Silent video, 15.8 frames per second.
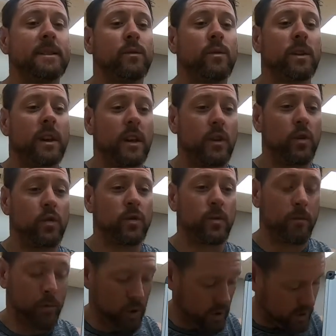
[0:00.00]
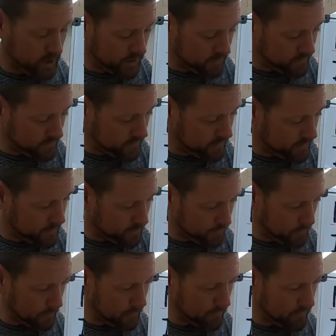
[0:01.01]
we're gonna do some push-ups
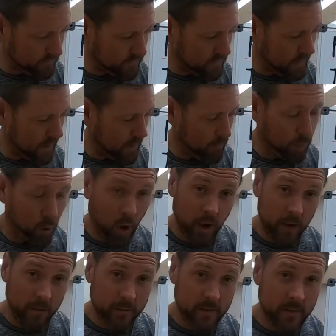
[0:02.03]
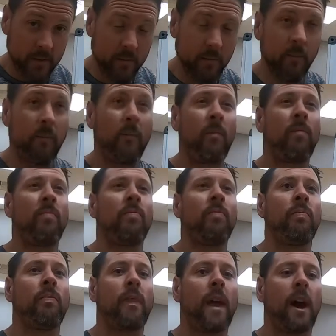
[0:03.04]
and pull-ups.
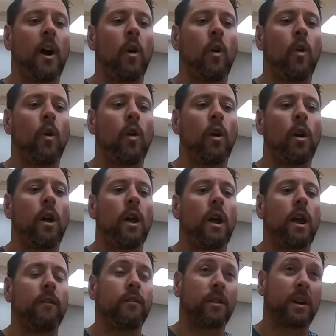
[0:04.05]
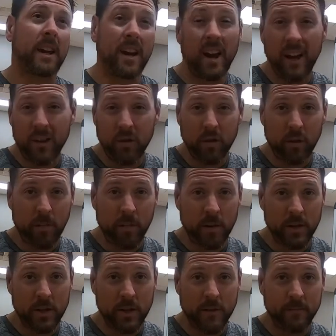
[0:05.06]
Now, if you cannot do a
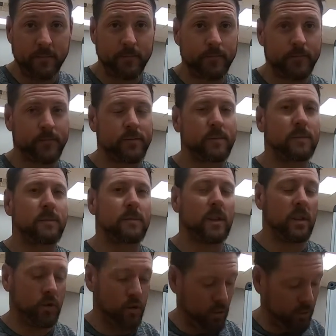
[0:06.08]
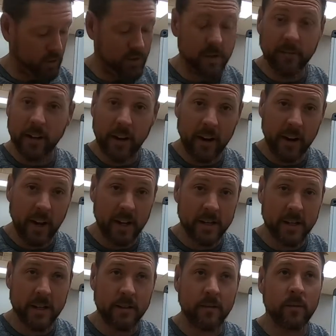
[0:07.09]
push-up, do a push-up
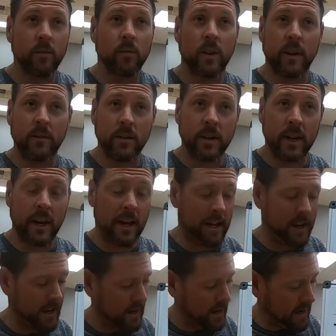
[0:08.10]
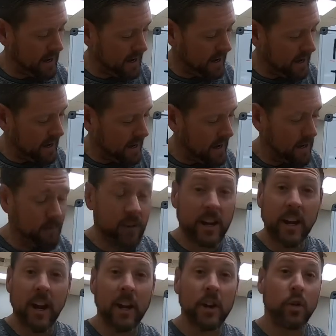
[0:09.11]
variation, whatever you can. If you
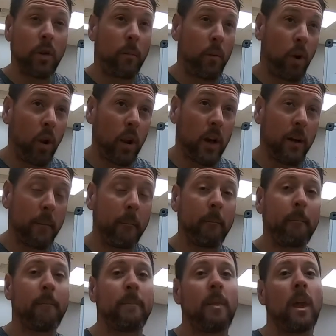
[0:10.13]
cannot do a pull-up,